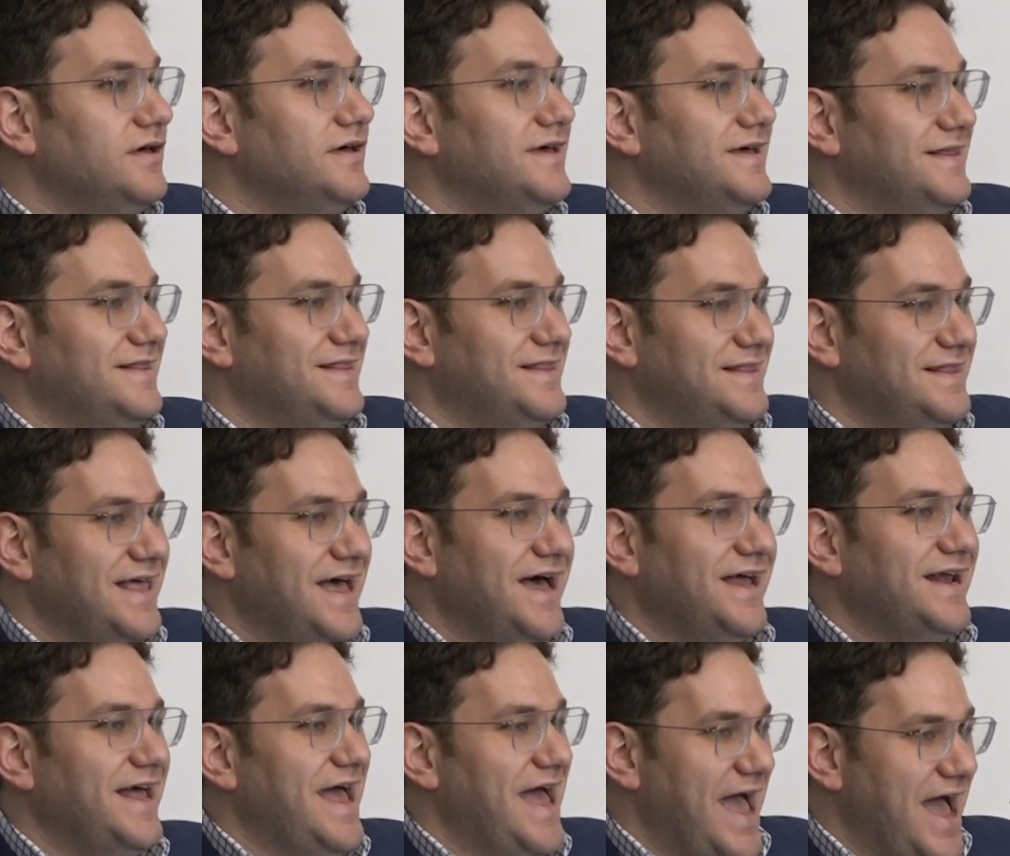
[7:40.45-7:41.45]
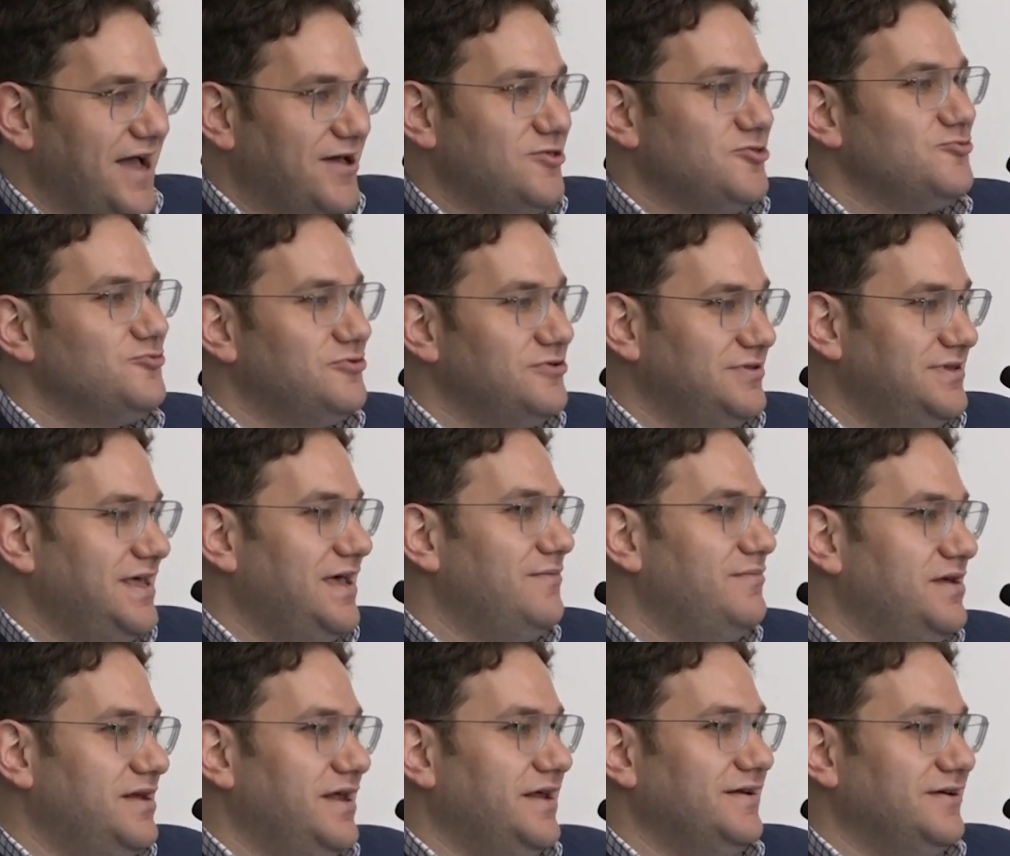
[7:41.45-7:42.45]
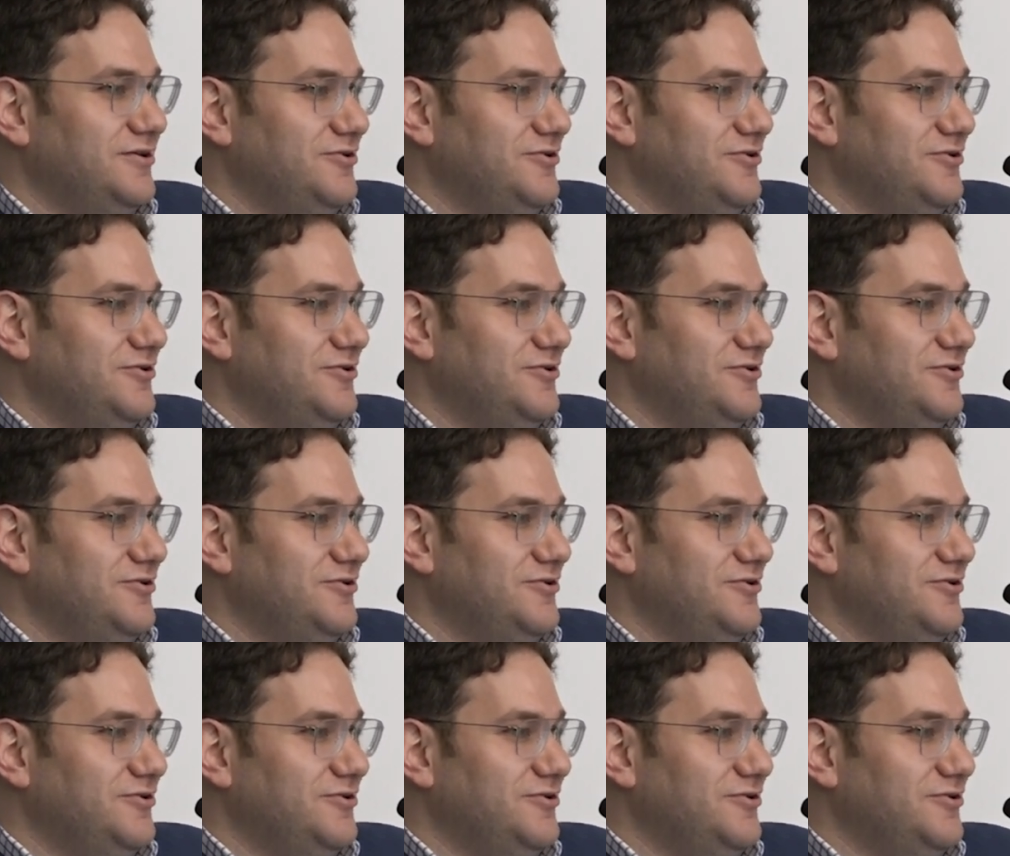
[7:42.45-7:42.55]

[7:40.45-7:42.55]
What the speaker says: It's not actual debit and a